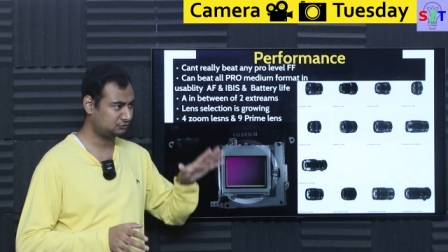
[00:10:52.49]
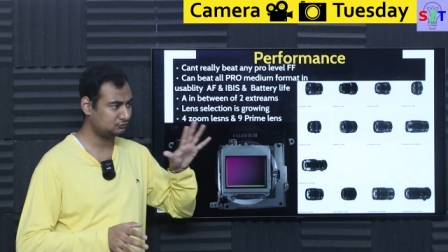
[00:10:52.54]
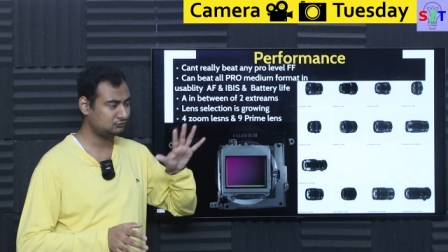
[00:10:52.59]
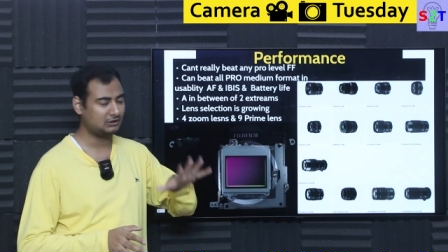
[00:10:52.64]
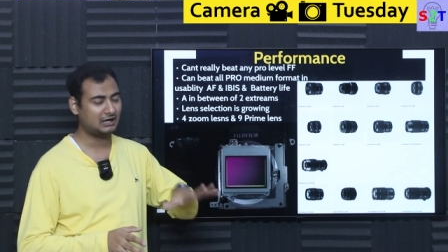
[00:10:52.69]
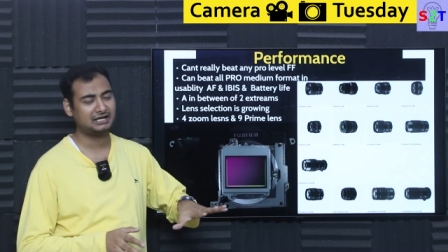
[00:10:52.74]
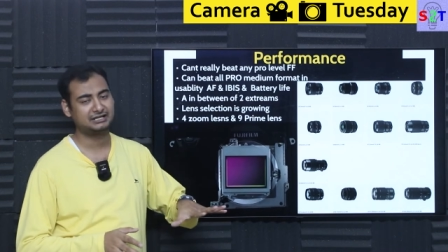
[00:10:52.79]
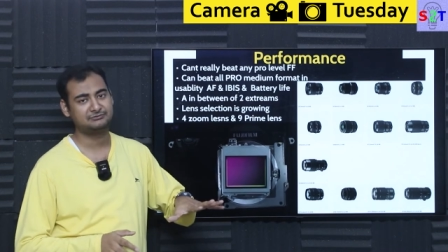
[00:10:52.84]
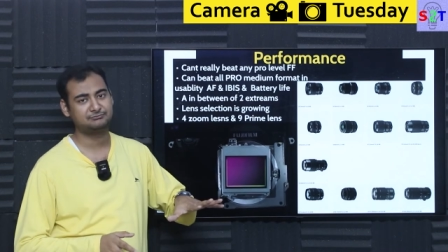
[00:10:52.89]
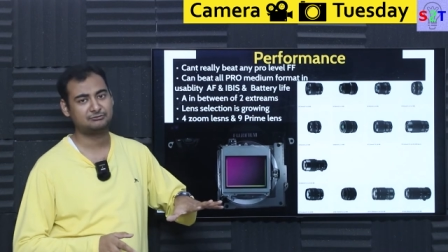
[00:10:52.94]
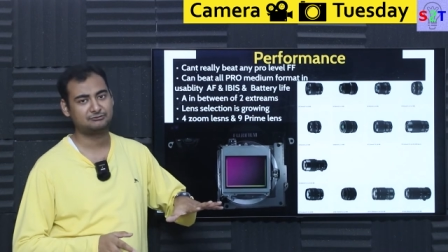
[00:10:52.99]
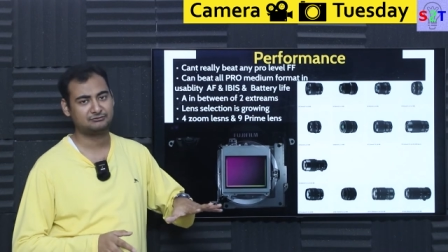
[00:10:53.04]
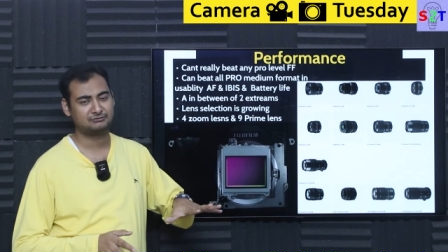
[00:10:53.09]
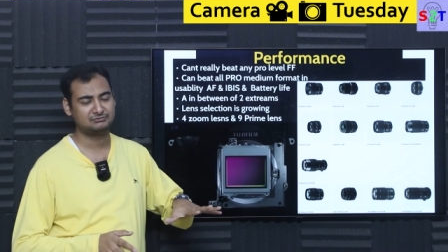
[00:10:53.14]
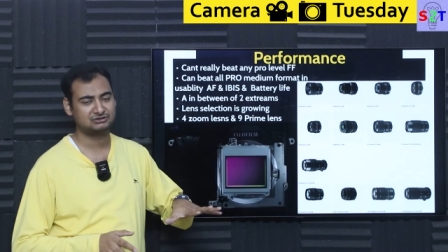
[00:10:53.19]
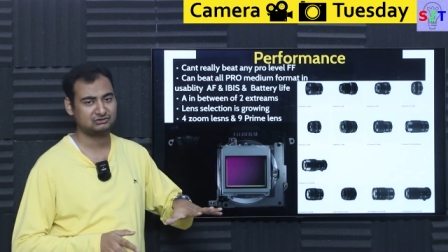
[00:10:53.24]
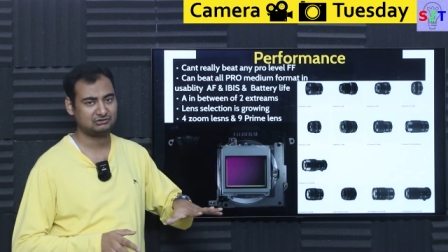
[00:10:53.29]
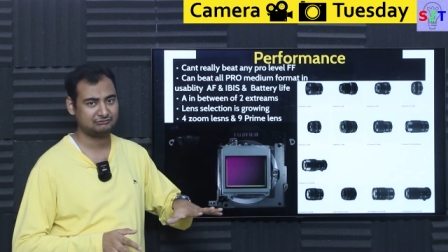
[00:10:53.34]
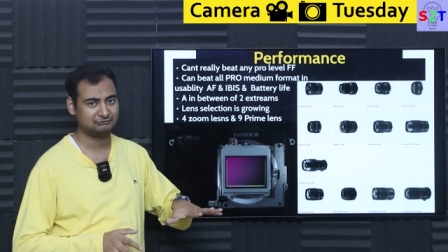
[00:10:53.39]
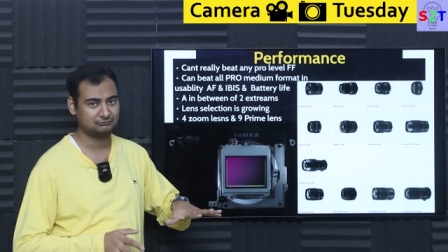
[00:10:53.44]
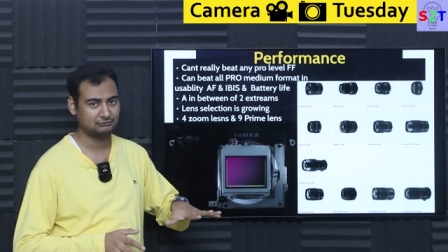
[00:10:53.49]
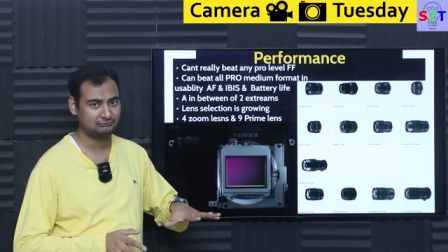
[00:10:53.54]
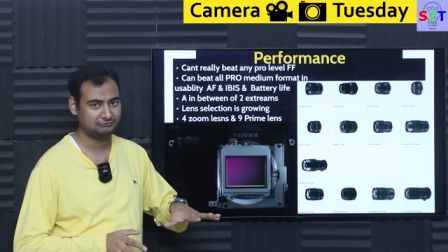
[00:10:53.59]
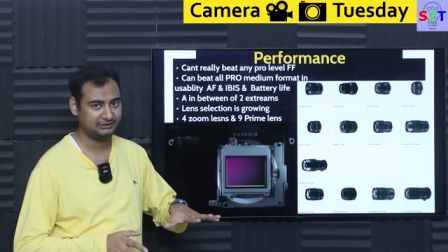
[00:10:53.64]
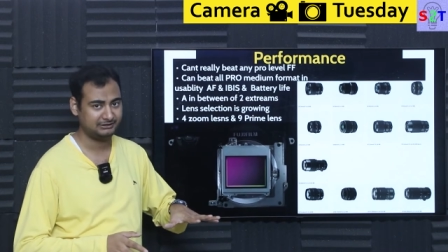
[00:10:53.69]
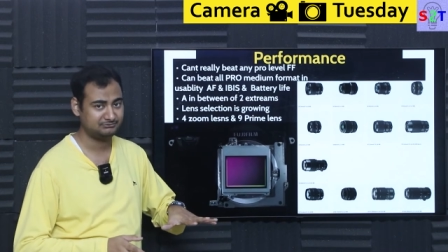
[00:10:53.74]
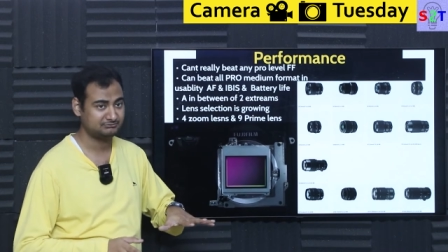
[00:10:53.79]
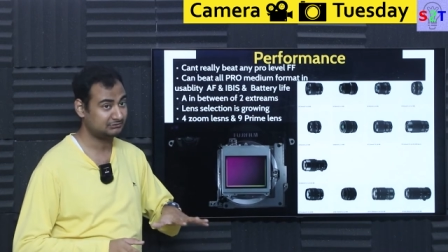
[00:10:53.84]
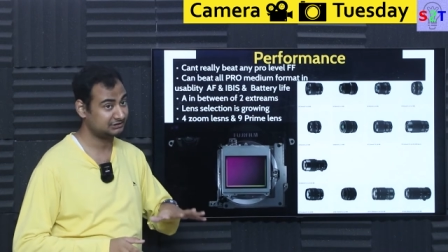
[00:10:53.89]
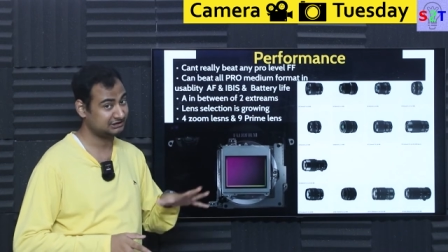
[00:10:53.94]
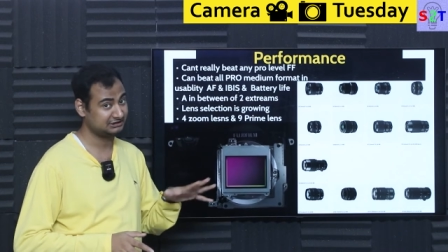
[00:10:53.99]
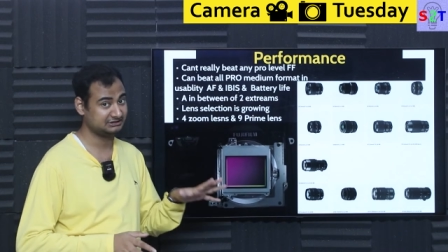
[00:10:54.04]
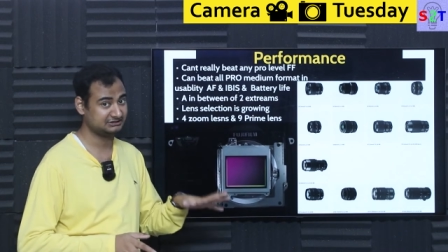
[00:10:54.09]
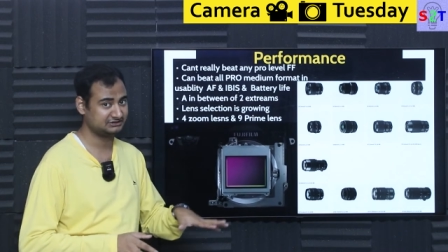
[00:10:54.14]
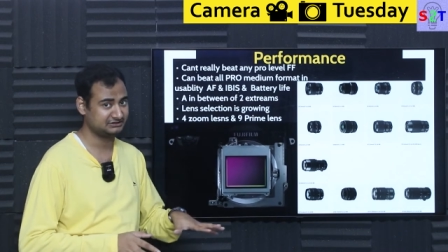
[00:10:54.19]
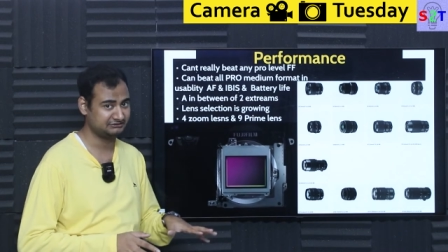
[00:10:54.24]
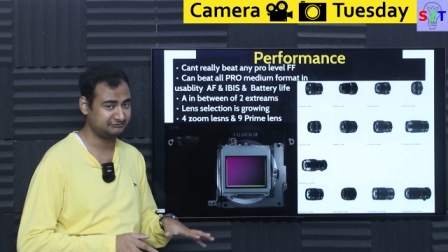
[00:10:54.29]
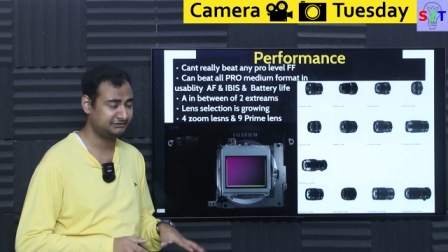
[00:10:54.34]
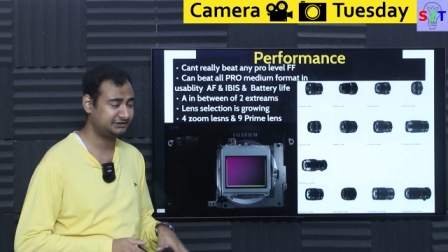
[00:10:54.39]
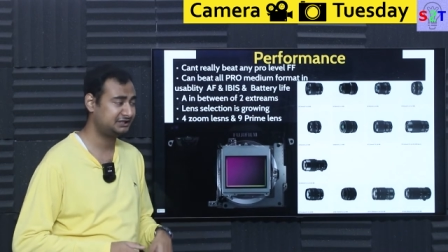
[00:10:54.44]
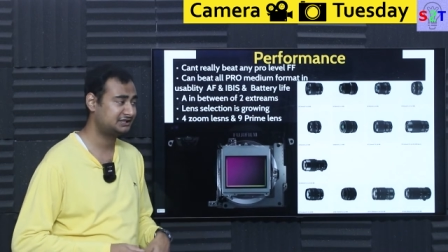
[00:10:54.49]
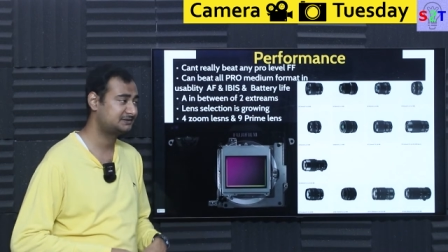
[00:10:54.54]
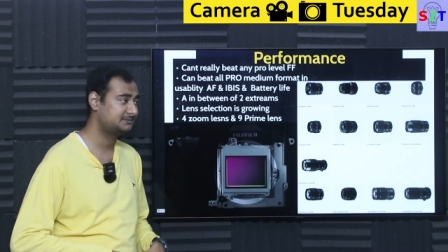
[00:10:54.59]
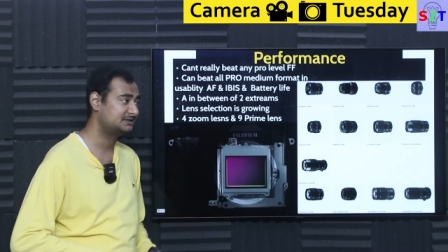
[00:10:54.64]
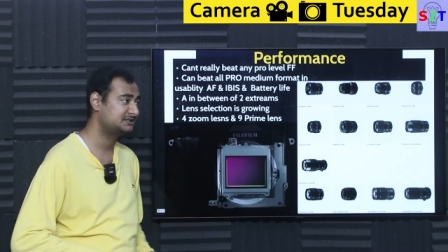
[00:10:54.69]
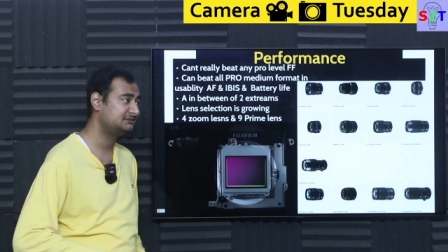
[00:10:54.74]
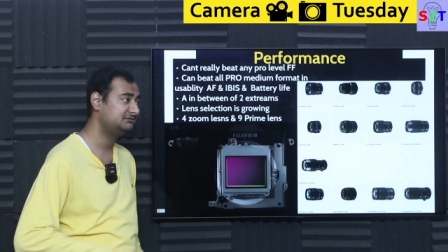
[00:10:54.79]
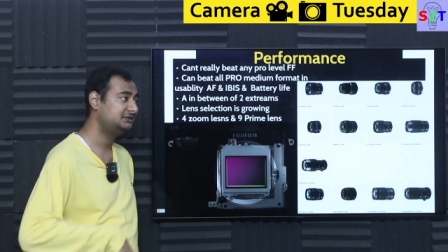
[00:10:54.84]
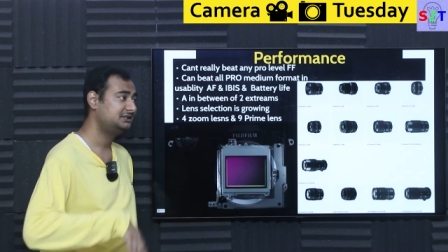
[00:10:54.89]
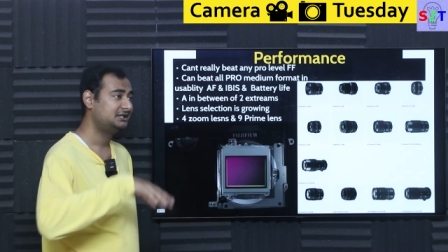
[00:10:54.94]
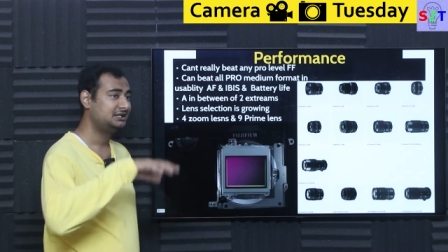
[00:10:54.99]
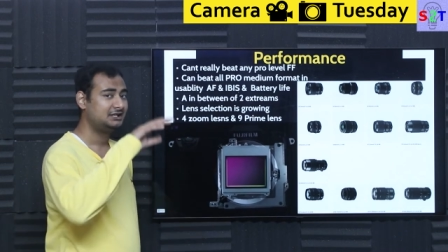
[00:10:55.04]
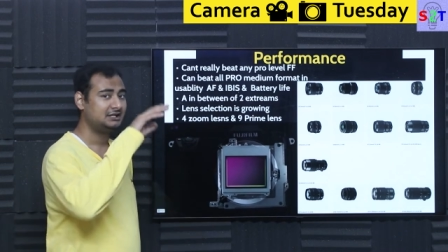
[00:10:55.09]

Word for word: too high performance of full frame, but it's very expensive